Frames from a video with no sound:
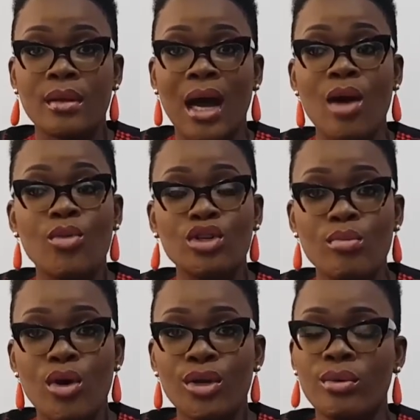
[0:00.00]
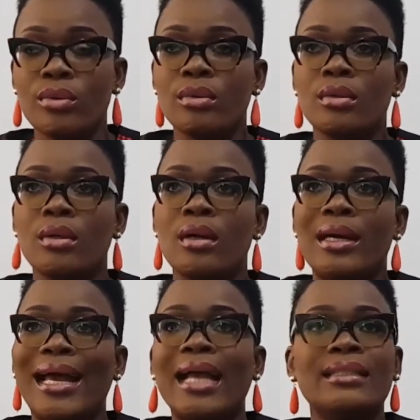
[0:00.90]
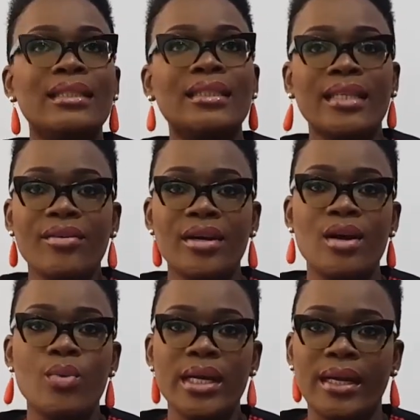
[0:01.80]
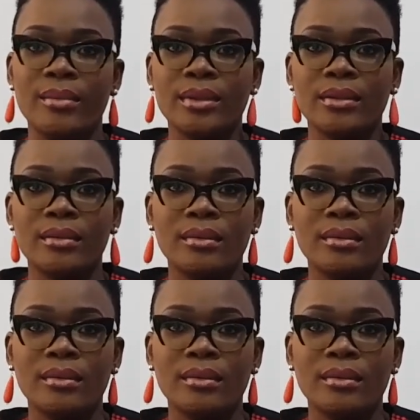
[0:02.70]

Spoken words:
how much more you? I see Serena Williams.